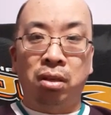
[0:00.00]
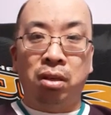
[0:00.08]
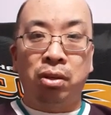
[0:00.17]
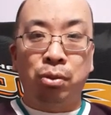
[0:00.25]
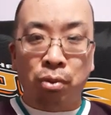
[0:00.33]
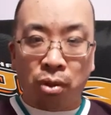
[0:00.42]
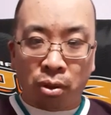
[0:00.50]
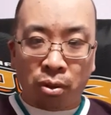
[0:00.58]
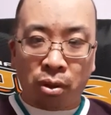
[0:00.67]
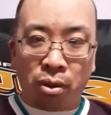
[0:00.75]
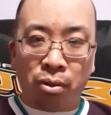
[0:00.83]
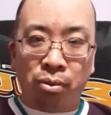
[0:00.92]
a new
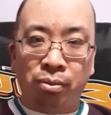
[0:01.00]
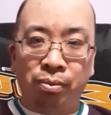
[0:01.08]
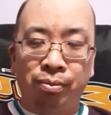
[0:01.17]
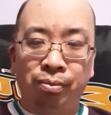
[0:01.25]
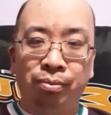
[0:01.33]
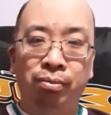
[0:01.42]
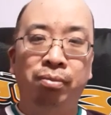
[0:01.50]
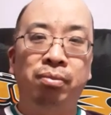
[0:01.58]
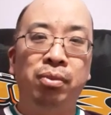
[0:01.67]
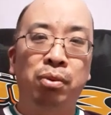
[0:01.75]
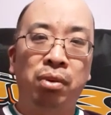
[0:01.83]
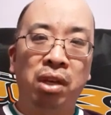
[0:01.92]
logo,
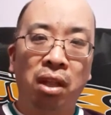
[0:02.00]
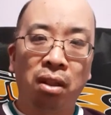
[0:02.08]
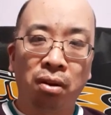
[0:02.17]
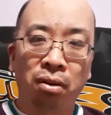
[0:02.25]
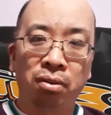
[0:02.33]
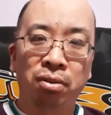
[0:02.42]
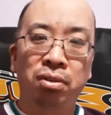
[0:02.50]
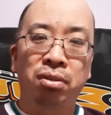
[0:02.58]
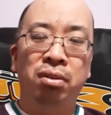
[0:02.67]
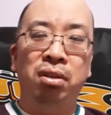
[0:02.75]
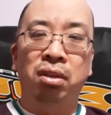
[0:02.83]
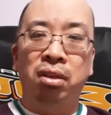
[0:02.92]
new
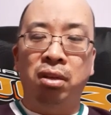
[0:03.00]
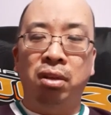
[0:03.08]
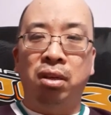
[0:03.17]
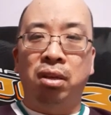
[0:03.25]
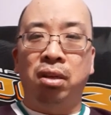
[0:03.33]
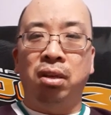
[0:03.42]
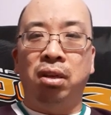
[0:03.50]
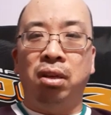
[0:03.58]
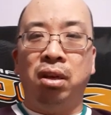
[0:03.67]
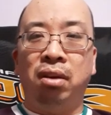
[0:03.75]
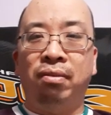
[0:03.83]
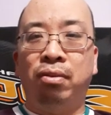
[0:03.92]
colors,
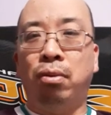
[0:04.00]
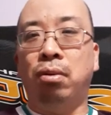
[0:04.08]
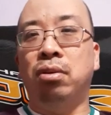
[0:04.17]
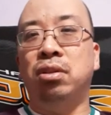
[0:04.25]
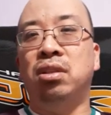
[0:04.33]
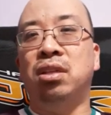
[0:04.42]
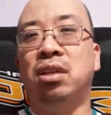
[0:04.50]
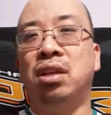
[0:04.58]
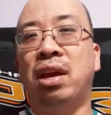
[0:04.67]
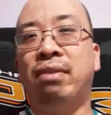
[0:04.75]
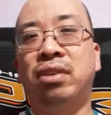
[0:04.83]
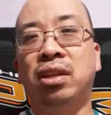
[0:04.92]
and of course,
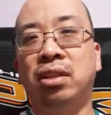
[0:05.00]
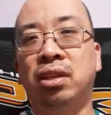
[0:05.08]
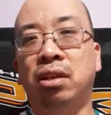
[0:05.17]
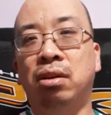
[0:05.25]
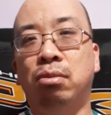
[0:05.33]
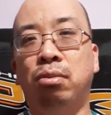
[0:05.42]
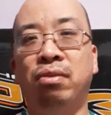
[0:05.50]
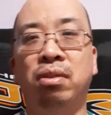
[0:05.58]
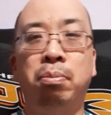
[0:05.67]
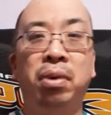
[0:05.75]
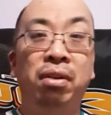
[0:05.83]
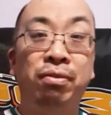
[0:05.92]
having to deal with the
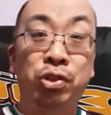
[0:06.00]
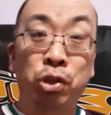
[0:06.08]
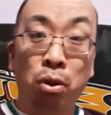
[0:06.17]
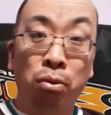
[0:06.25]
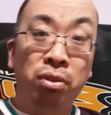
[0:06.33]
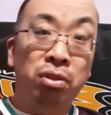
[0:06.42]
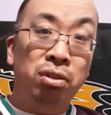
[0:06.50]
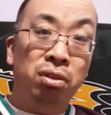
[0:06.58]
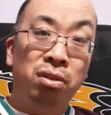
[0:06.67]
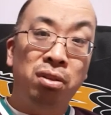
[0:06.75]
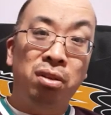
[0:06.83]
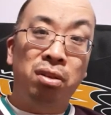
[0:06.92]
butt of
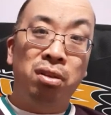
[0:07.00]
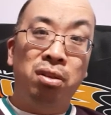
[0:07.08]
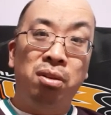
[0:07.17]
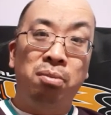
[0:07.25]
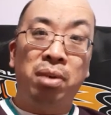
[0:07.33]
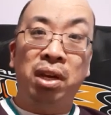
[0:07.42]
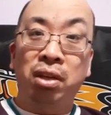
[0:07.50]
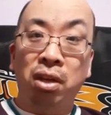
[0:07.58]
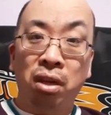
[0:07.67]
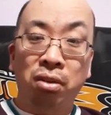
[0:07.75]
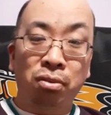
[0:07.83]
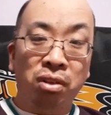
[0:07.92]
jokes by
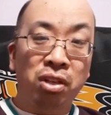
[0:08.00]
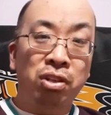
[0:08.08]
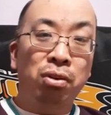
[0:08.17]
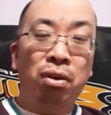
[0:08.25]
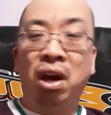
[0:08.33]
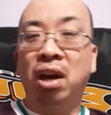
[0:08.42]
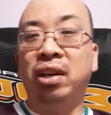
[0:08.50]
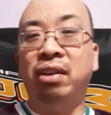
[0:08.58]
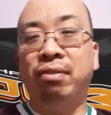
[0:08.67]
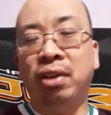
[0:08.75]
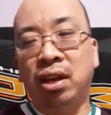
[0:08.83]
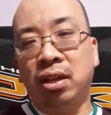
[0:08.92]
traditional hockey
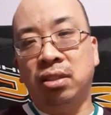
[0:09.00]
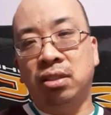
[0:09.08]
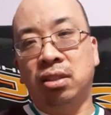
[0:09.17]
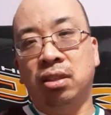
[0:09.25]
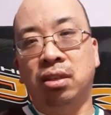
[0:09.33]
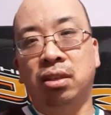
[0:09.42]
fans.